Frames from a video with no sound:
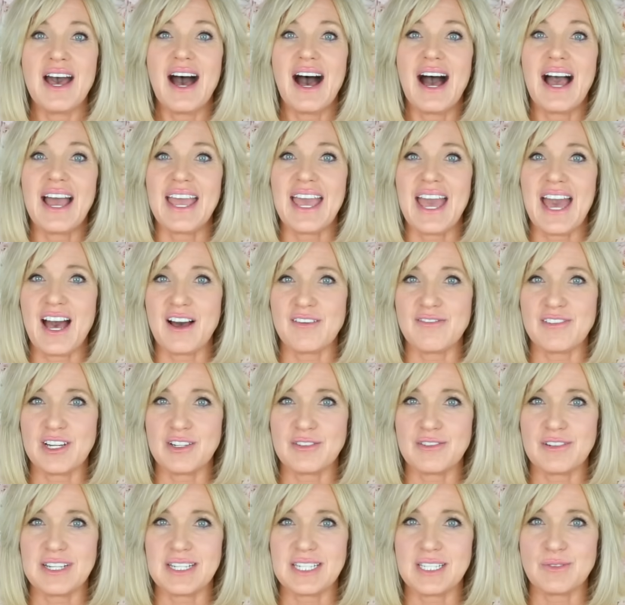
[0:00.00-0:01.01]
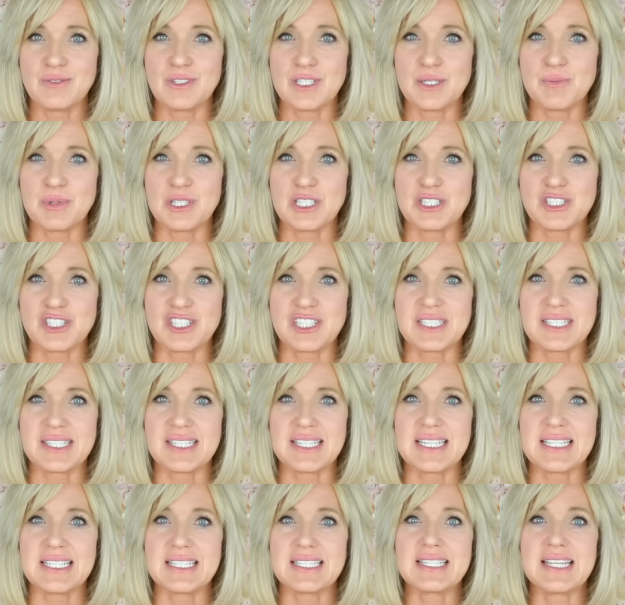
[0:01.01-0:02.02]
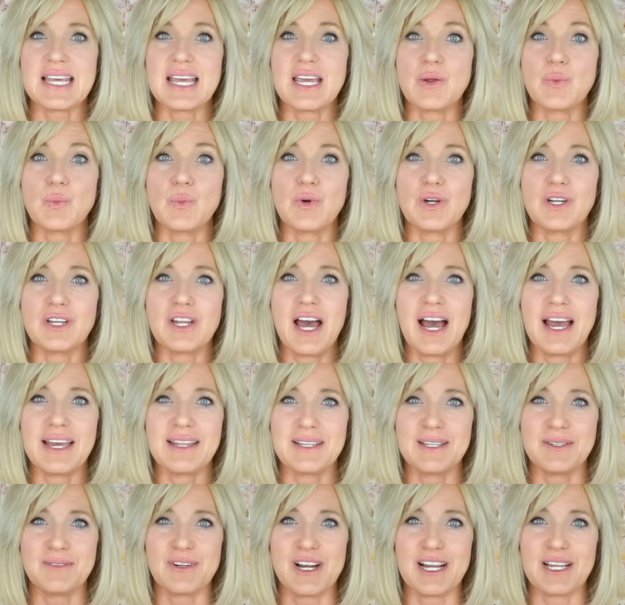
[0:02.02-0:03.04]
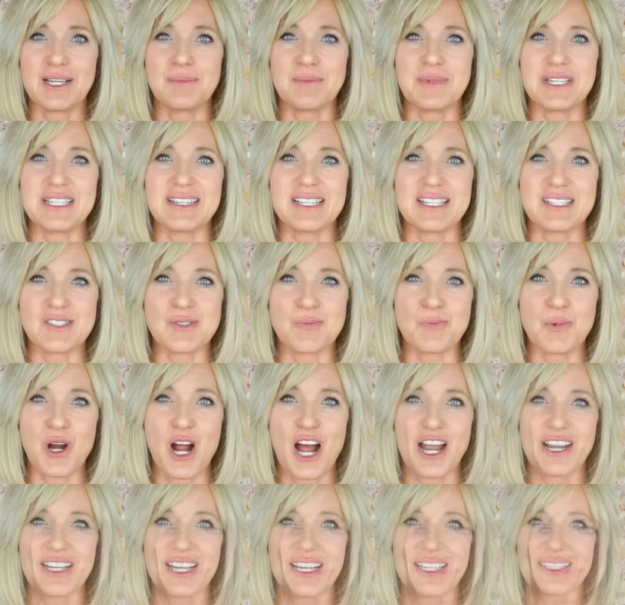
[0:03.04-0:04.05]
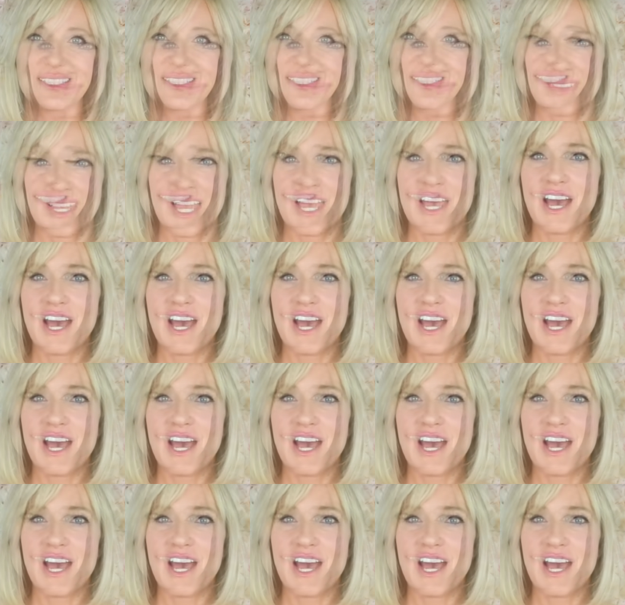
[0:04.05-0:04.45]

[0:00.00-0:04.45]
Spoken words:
I have already repurchased this and would highly recommend this product.